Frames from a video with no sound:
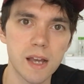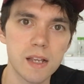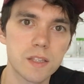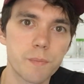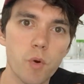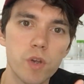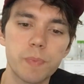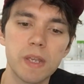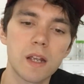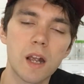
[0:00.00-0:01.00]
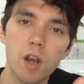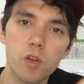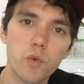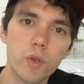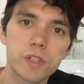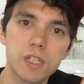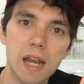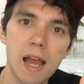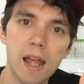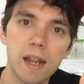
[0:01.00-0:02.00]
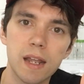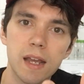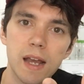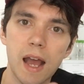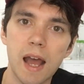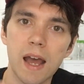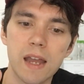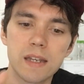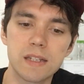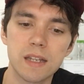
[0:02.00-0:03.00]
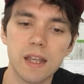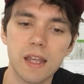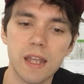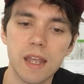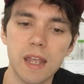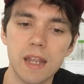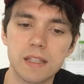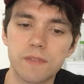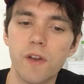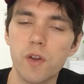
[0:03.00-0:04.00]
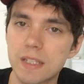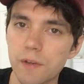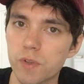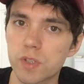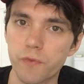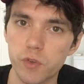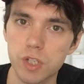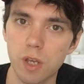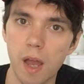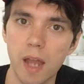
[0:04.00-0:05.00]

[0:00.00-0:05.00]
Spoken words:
That's the boy speaking colloquial slang, and it's very different to Fusha.